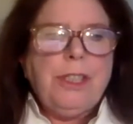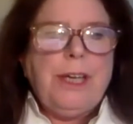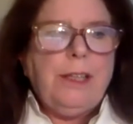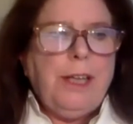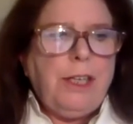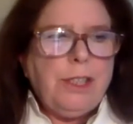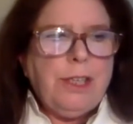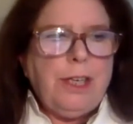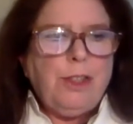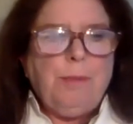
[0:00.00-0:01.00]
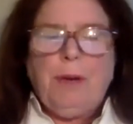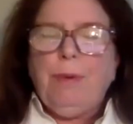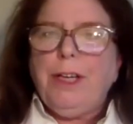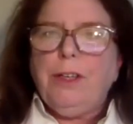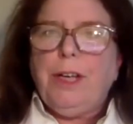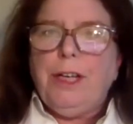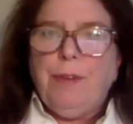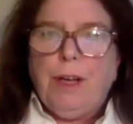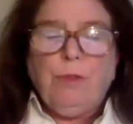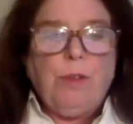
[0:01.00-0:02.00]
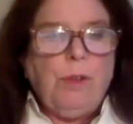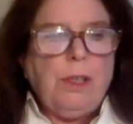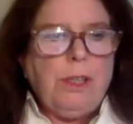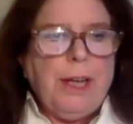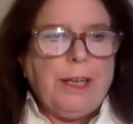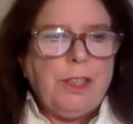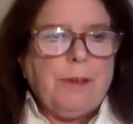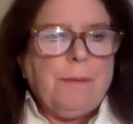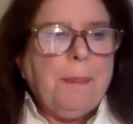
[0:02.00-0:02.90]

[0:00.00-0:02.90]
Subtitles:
a state legislature may regulate a federal election.